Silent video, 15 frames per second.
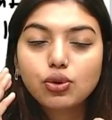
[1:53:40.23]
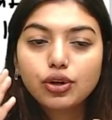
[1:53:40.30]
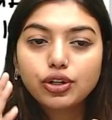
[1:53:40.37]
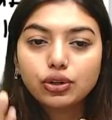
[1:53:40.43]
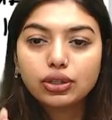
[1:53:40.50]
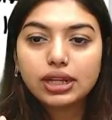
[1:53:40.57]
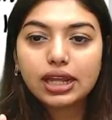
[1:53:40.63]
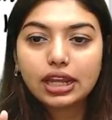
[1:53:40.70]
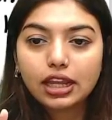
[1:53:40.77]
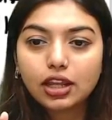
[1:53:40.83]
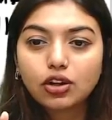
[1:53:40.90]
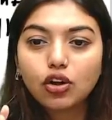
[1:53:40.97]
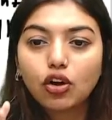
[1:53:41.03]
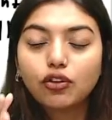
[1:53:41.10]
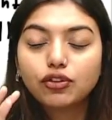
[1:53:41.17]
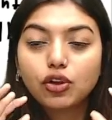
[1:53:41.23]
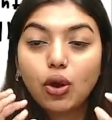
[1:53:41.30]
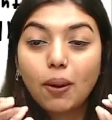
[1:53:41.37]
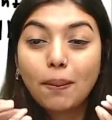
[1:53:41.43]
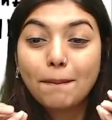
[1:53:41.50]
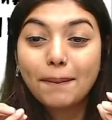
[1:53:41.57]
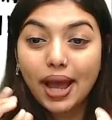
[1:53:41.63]
to take care of your
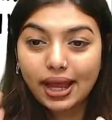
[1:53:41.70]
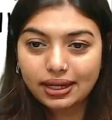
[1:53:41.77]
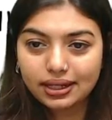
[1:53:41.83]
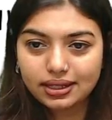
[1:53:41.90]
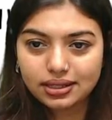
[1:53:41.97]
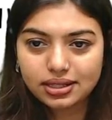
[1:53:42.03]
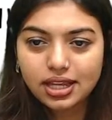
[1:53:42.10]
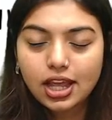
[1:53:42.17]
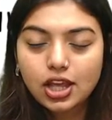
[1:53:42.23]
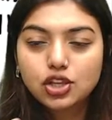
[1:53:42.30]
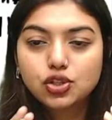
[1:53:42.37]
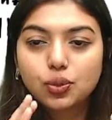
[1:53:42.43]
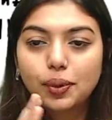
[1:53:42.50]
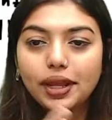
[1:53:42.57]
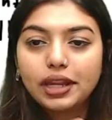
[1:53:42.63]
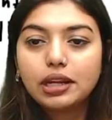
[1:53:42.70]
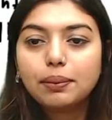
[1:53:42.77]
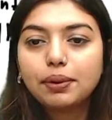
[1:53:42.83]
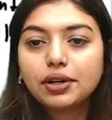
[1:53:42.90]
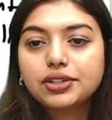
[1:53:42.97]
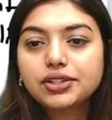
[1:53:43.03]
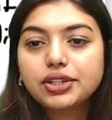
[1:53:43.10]
balance. So when a
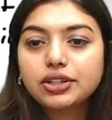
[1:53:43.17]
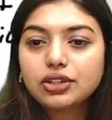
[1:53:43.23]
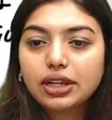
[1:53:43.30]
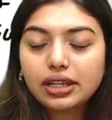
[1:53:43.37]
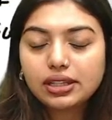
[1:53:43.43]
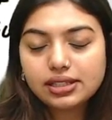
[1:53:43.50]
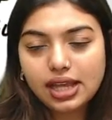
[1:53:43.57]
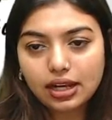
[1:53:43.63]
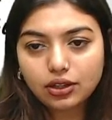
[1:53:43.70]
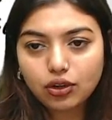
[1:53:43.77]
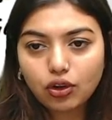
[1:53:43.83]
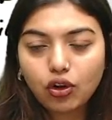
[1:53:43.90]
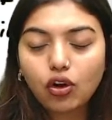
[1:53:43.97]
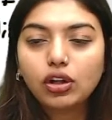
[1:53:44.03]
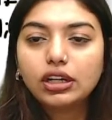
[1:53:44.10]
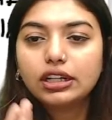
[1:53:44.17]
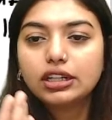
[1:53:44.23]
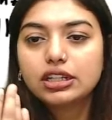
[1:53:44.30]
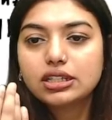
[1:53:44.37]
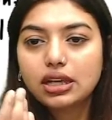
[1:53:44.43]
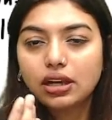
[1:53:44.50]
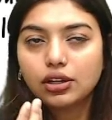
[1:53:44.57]
person drinks alcohol, it
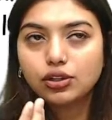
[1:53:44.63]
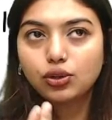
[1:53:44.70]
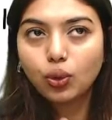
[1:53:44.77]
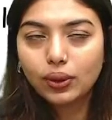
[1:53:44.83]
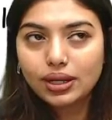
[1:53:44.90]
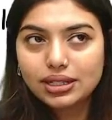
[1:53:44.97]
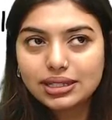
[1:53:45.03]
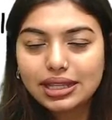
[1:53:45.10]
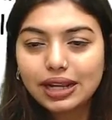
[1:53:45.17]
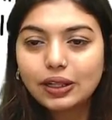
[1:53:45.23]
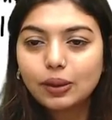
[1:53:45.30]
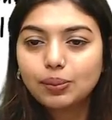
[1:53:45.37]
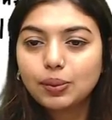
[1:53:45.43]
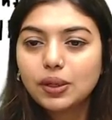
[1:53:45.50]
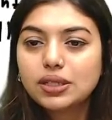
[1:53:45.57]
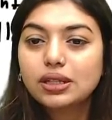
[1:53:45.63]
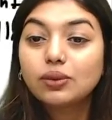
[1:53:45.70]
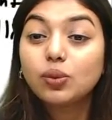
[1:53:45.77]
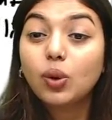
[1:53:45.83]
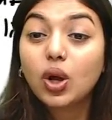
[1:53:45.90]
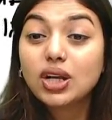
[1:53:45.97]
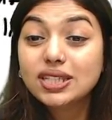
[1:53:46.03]
is noticed that that person
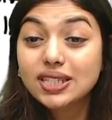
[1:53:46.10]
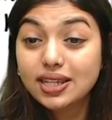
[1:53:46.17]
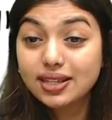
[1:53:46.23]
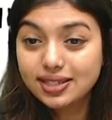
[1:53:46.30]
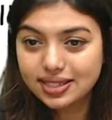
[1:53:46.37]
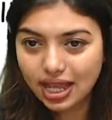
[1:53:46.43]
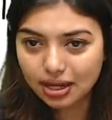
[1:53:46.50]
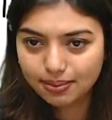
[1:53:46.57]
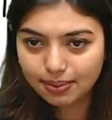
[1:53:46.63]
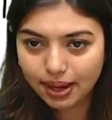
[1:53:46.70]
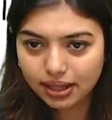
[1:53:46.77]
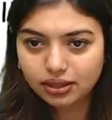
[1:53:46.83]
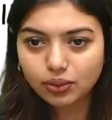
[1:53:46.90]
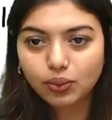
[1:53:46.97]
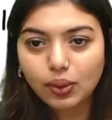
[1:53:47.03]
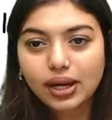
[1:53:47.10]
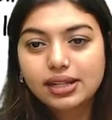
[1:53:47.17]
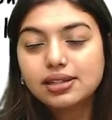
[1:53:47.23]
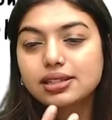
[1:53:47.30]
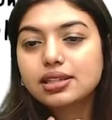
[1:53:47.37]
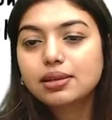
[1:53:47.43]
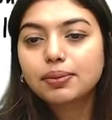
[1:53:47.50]
works zigzag pattern. Why
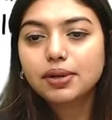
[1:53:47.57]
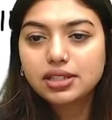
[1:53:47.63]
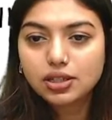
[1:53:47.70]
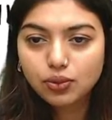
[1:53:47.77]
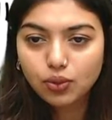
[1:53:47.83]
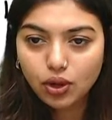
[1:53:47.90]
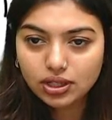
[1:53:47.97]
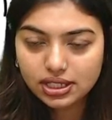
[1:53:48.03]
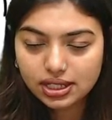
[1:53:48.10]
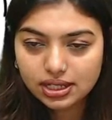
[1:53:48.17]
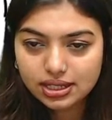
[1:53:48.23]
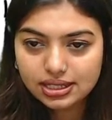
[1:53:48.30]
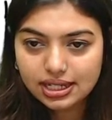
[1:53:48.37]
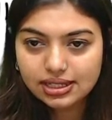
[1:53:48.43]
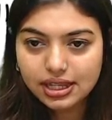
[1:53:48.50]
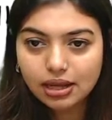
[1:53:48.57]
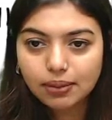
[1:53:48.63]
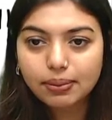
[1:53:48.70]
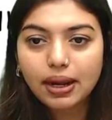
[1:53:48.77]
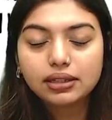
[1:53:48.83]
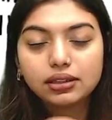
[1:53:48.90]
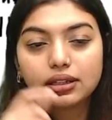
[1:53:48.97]
does the person works in a zigzag
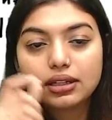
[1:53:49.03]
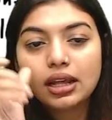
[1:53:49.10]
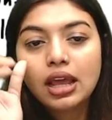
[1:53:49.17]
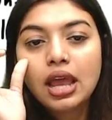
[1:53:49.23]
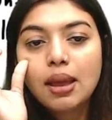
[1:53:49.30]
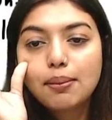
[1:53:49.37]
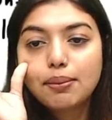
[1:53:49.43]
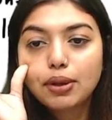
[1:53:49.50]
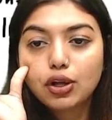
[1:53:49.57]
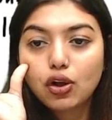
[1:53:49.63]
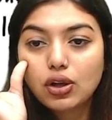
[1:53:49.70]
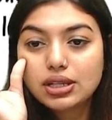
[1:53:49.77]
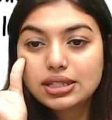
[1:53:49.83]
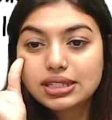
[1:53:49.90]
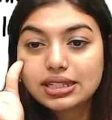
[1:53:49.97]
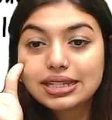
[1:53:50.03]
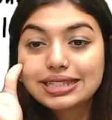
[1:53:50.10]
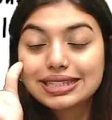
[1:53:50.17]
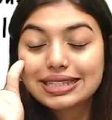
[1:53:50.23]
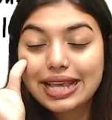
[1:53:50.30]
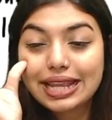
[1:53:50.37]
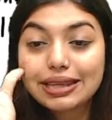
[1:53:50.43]
pattern? Because the
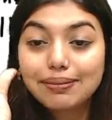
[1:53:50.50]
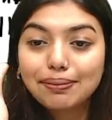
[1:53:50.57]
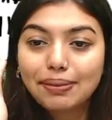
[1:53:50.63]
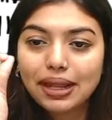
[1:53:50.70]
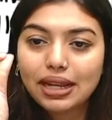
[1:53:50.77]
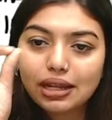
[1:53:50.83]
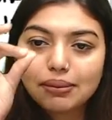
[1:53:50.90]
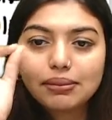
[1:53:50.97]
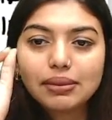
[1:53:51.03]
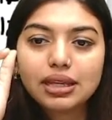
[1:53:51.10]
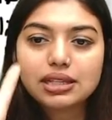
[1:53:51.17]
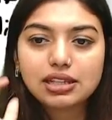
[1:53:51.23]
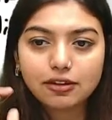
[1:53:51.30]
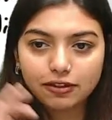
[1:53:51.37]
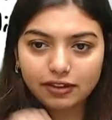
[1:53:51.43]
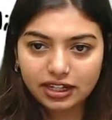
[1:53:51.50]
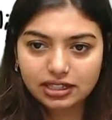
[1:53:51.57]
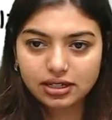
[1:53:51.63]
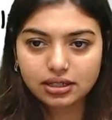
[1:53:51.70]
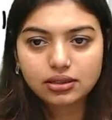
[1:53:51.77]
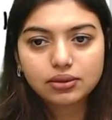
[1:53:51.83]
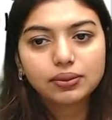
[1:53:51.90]
cerebellum is
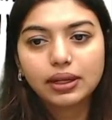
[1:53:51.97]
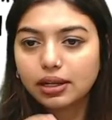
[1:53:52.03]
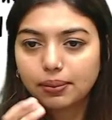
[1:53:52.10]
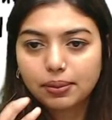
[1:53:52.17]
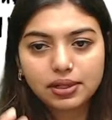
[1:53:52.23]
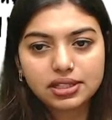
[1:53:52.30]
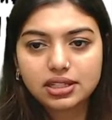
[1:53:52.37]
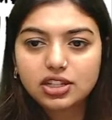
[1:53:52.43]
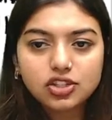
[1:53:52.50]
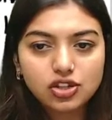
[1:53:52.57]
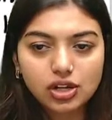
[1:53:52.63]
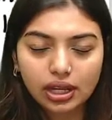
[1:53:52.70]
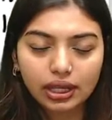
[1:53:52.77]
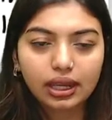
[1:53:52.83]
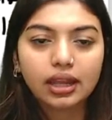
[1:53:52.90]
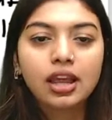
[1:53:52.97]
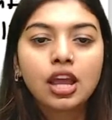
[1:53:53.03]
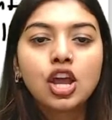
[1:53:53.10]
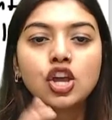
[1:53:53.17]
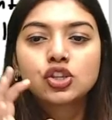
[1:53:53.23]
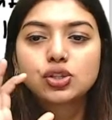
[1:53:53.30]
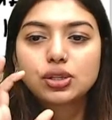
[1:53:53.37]
affected when a person is drinking.
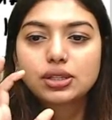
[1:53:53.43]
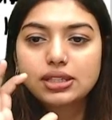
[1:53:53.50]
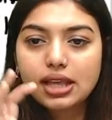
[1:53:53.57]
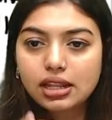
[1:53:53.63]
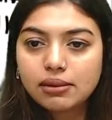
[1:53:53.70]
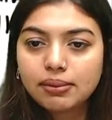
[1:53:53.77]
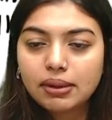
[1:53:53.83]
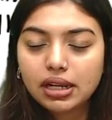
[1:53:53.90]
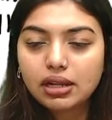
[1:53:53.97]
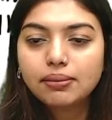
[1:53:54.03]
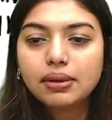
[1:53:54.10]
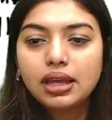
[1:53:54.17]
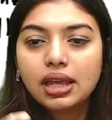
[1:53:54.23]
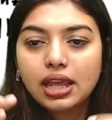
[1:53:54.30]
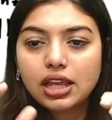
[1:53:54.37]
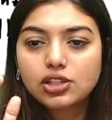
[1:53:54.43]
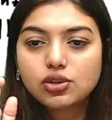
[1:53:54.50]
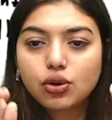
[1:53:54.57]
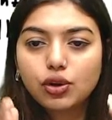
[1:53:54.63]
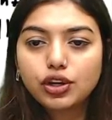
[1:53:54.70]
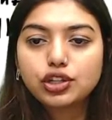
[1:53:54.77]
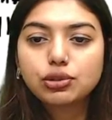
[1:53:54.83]
So cerebellum is going to